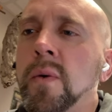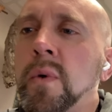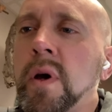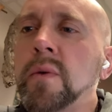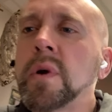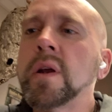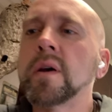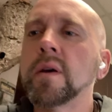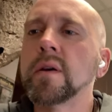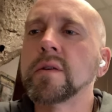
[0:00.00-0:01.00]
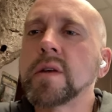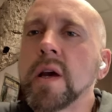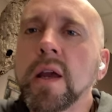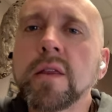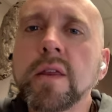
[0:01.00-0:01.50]
Well, I want to say
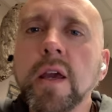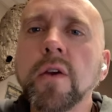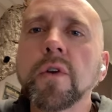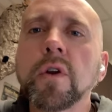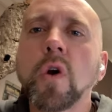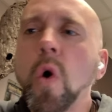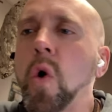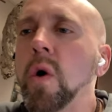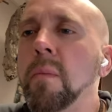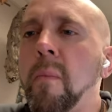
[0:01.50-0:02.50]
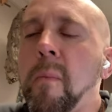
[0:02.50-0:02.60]
again, thank you to Cole.